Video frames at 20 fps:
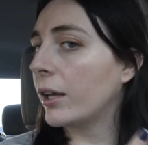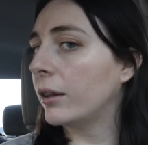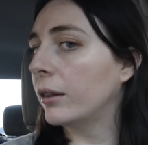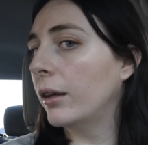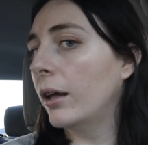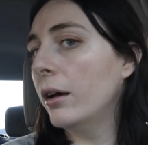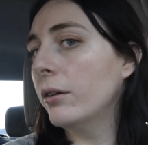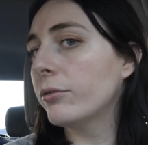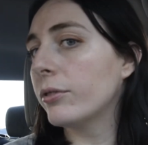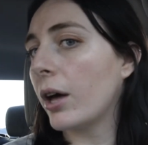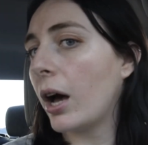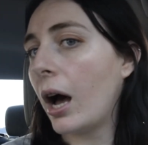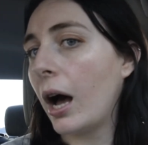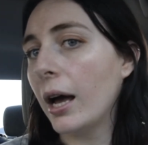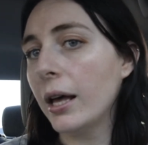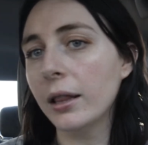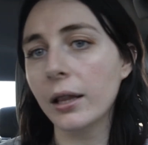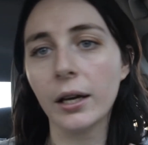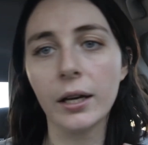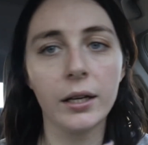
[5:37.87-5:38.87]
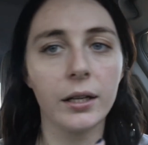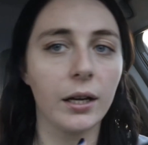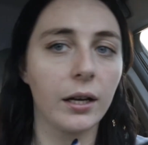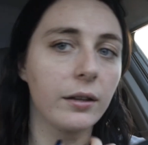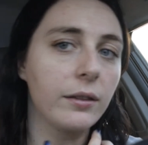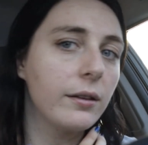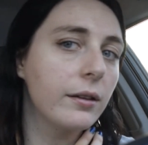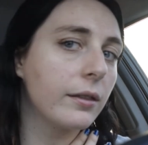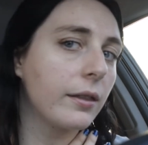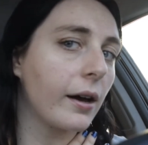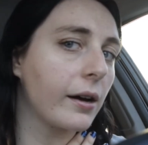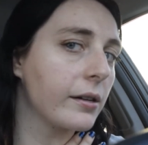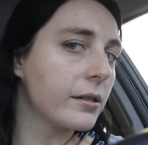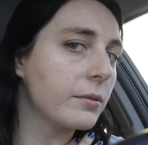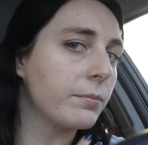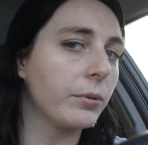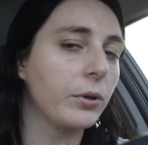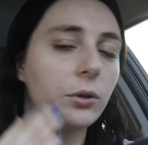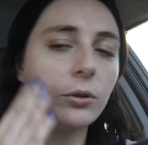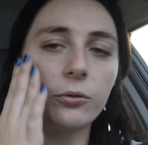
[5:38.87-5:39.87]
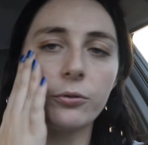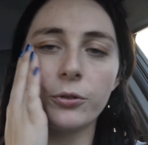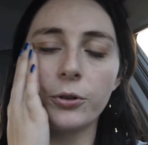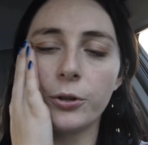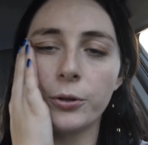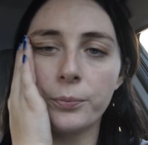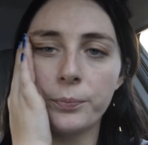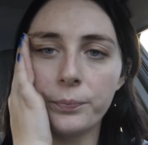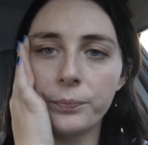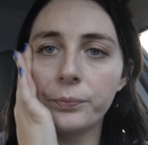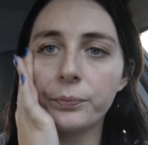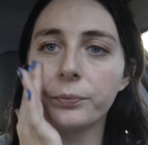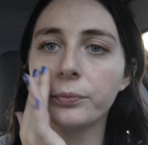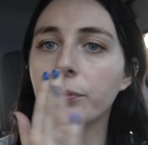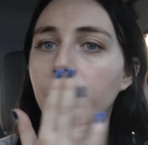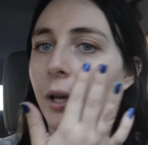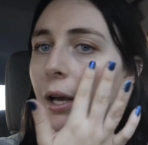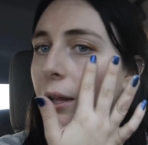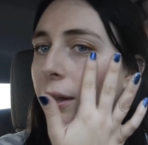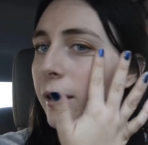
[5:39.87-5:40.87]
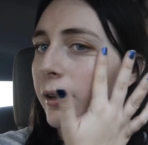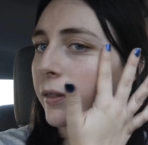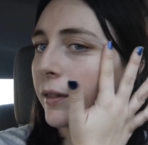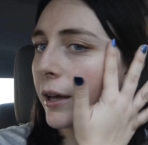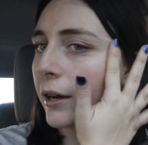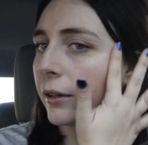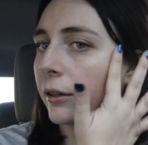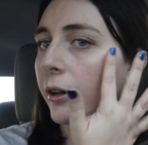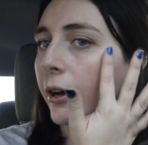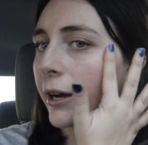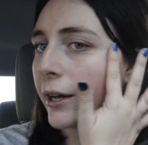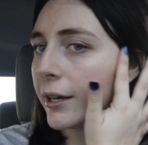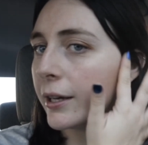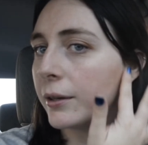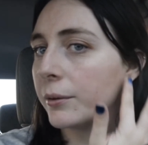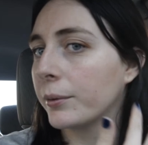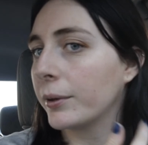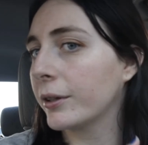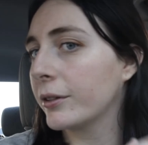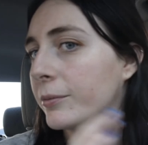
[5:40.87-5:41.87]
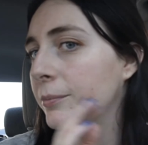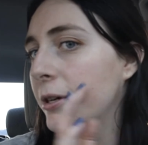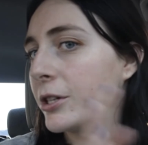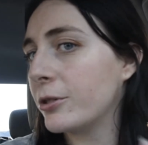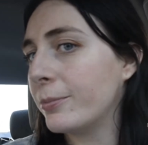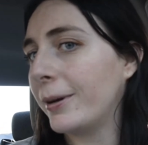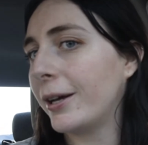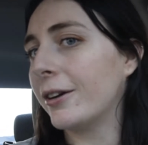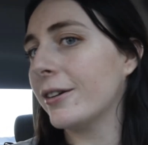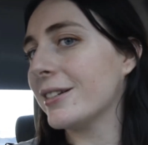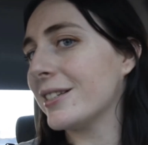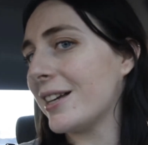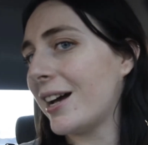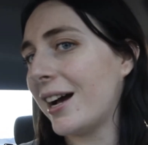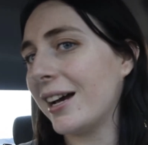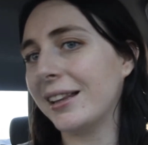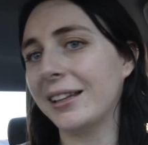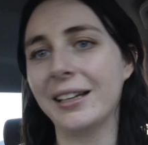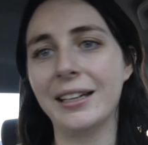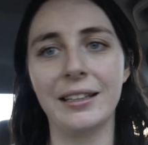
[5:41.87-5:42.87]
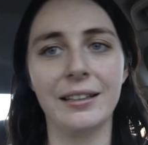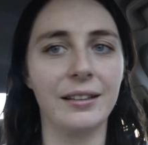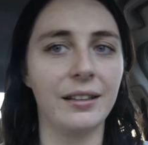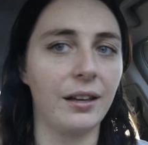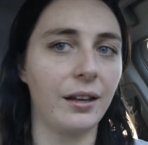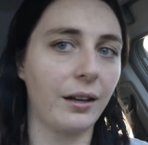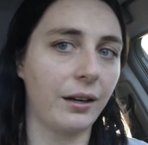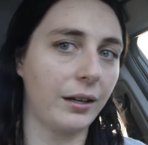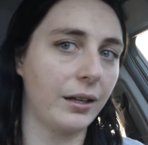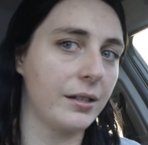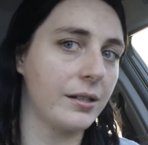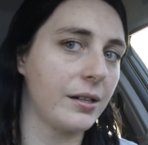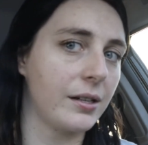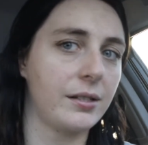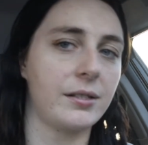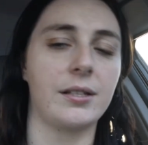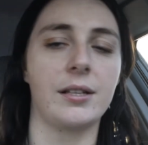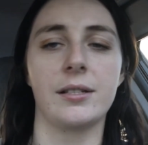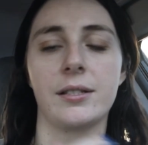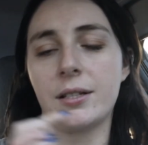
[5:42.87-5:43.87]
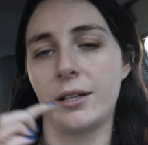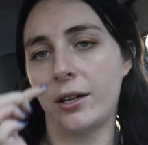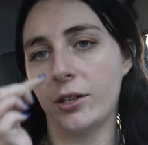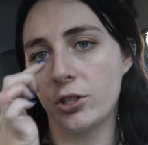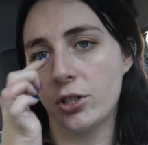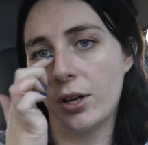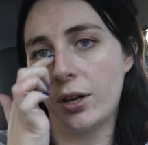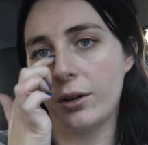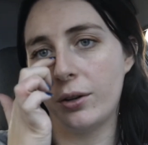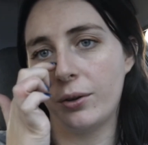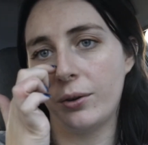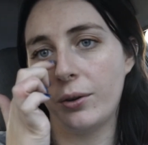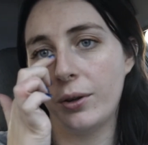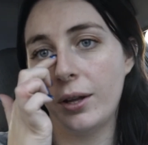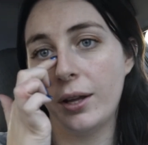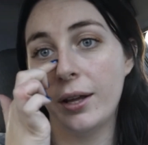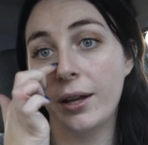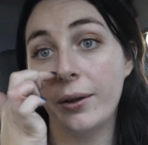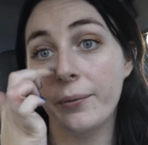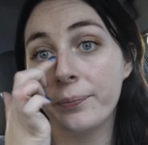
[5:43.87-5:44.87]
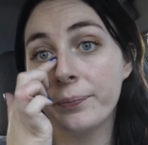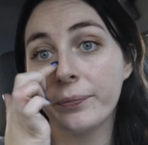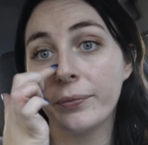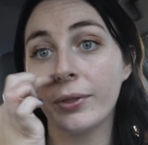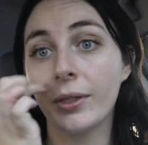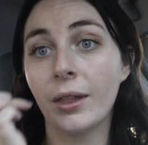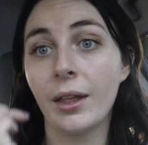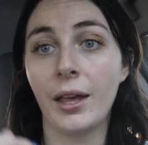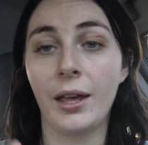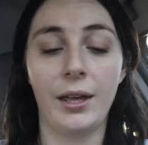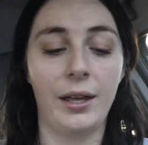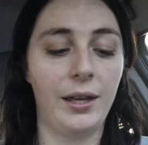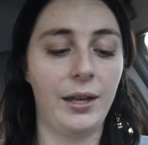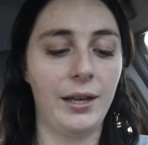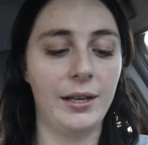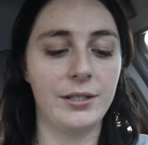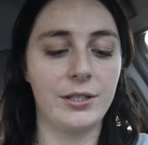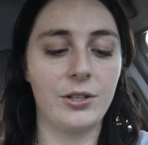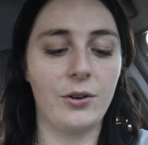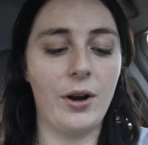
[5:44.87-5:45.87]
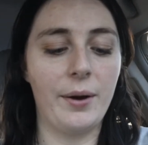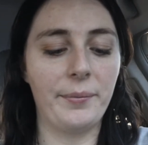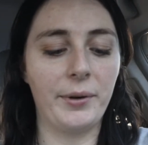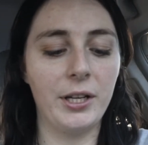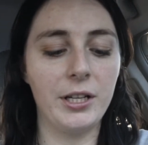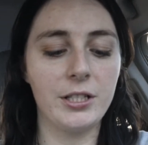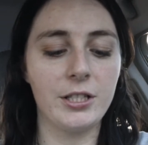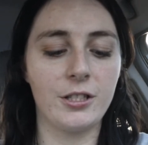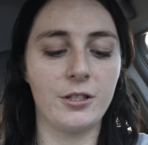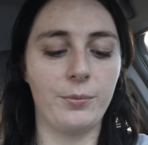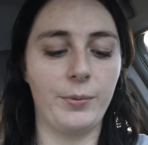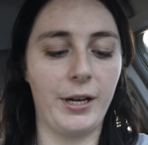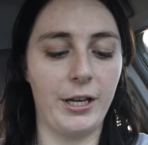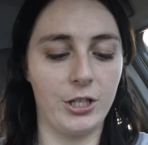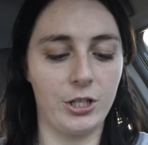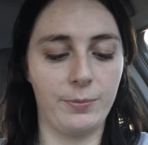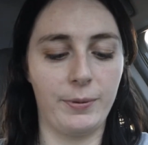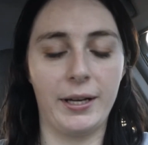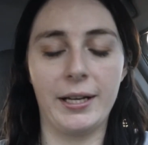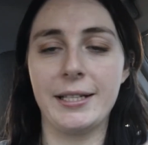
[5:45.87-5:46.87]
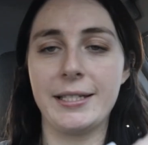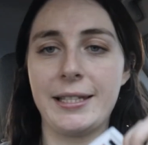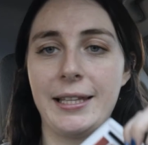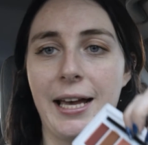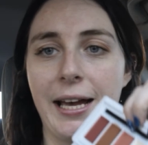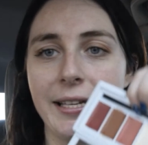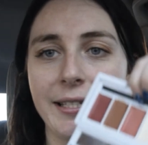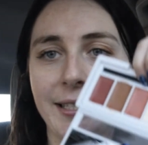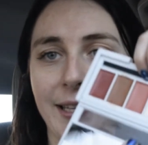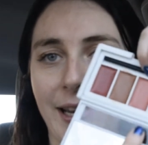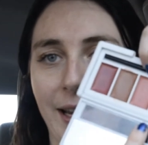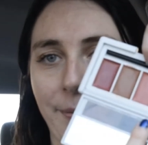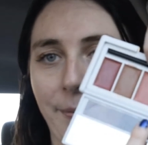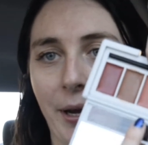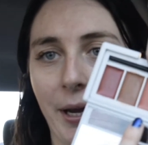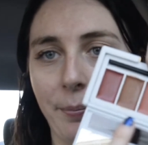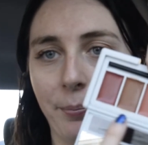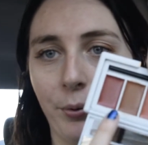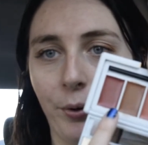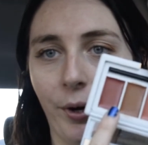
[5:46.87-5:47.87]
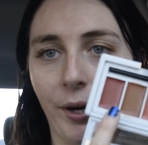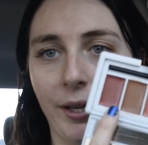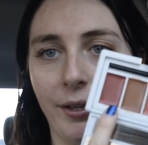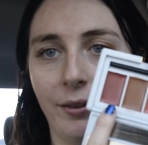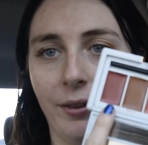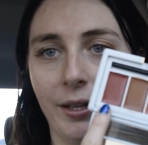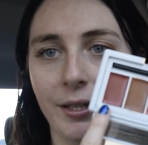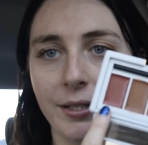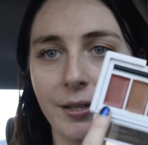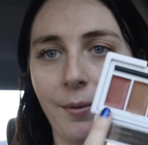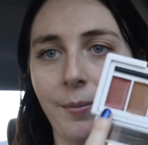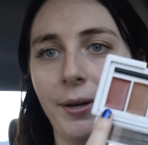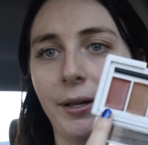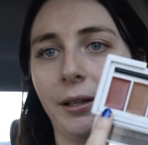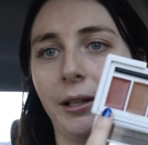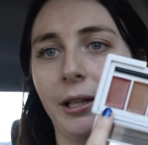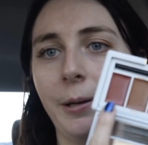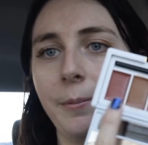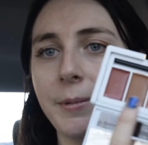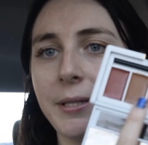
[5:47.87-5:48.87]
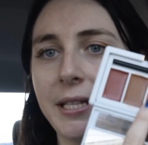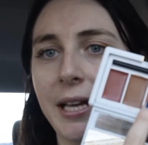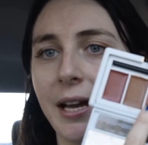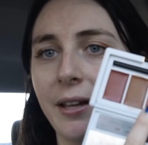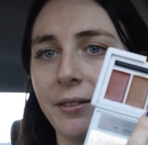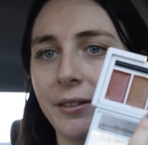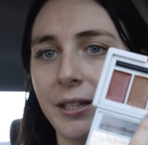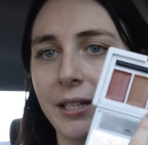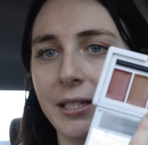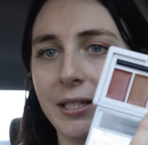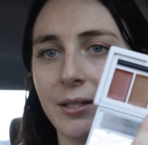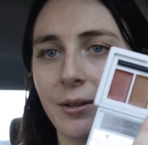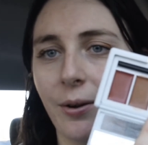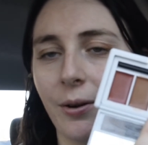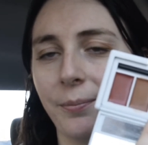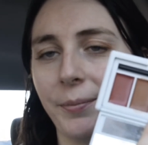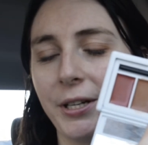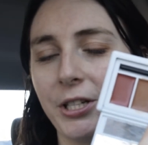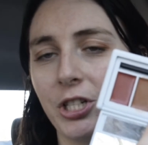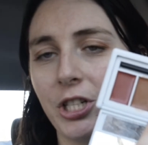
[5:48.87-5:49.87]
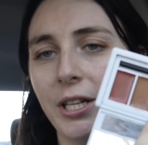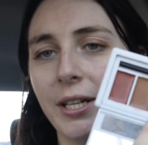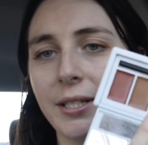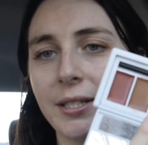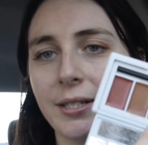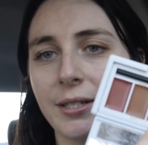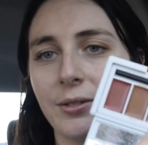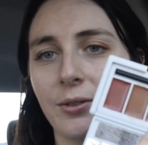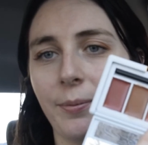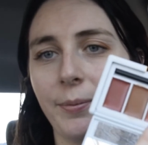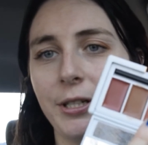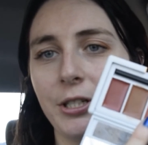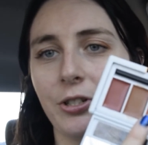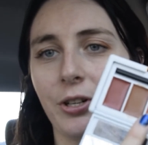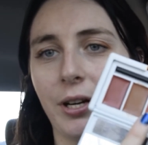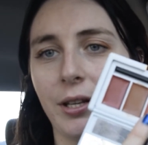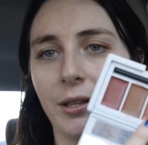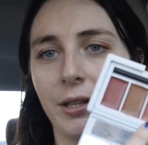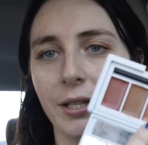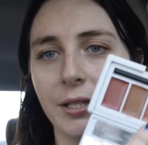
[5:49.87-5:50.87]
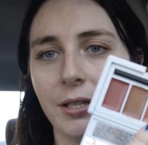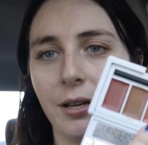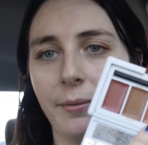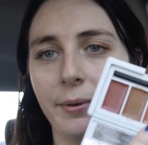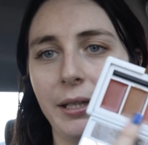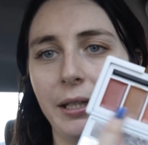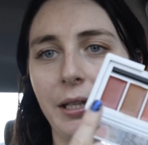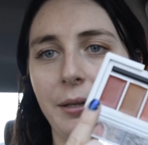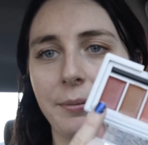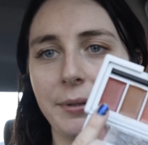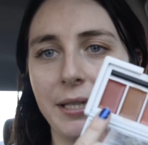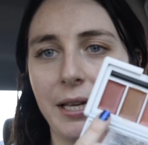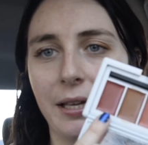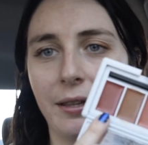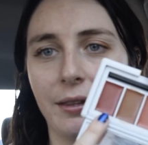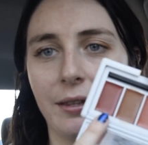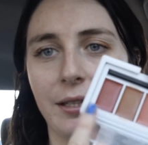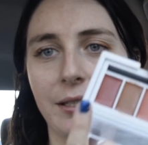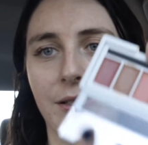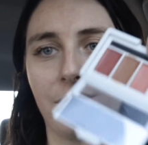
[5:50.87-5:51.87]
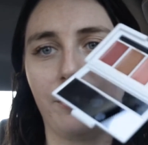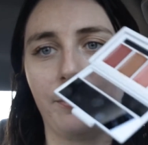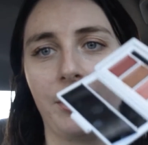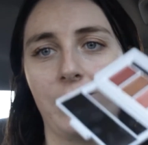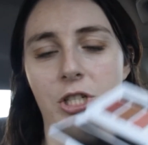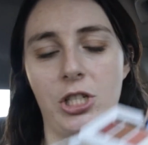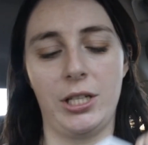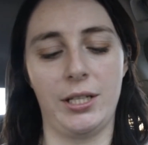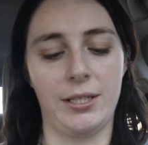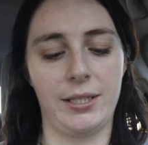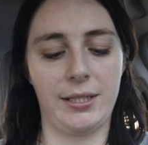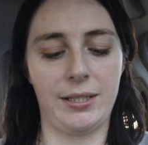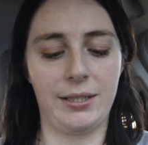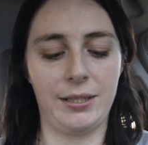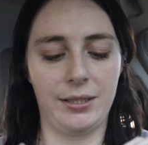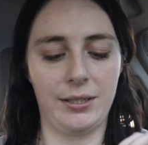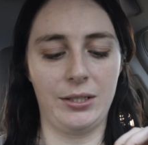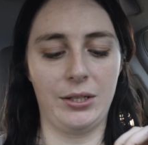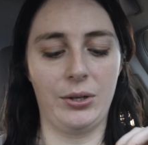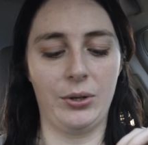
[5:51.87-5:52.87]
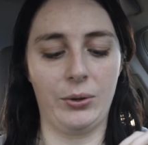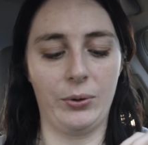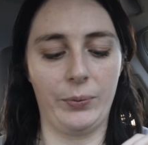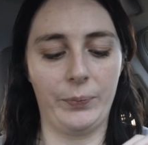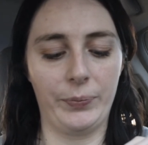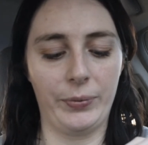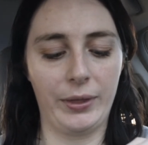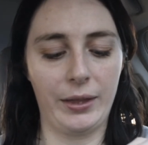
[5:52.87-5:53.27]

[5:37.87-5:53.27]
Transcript: love the highlight. I think that's beautiful. I like that a lot. It works much better as a highlight than it does as an eyeshadow. So I'm going to switch because last time I put this on my lips and this on my cheeks. So I'm going to try this on my lips and this on my cheeks. So